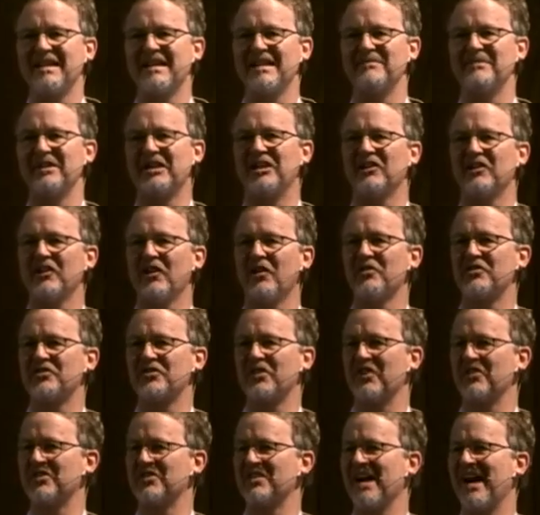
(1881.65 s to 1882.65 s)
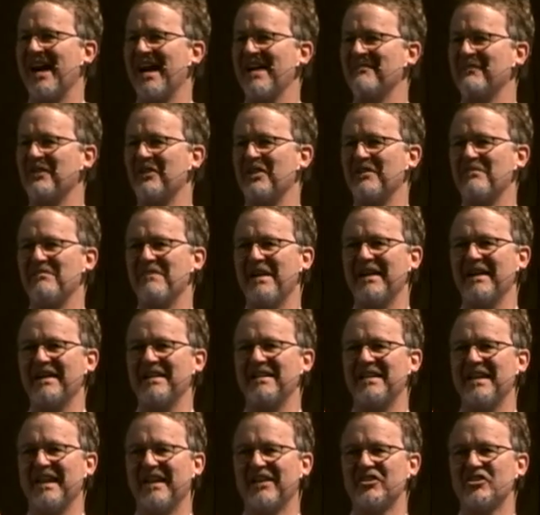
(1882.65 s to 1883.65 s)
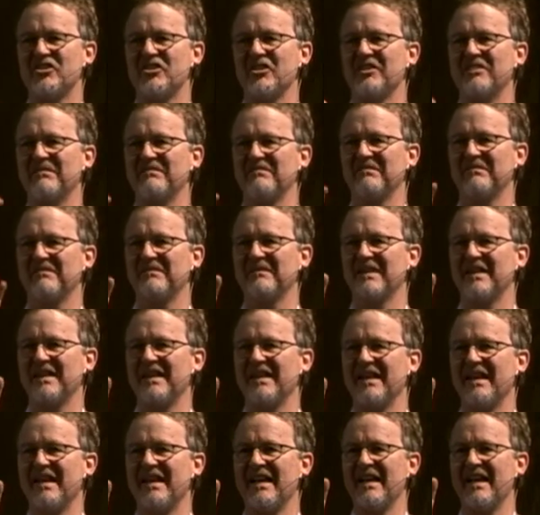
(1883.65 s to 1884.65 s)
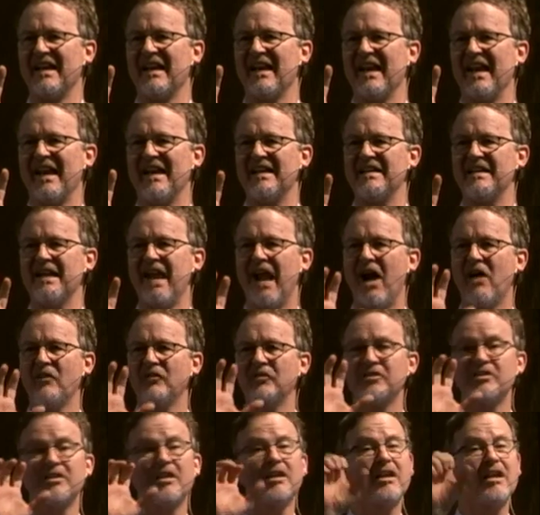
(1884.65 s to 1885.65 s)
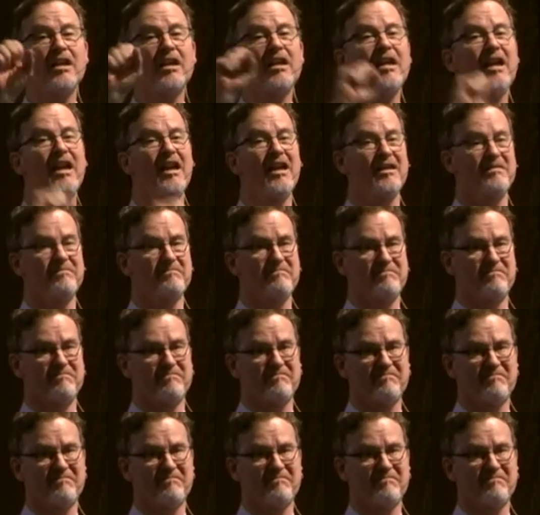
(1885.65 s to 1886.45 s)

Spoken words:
Let me close our time with a benediction. And now to him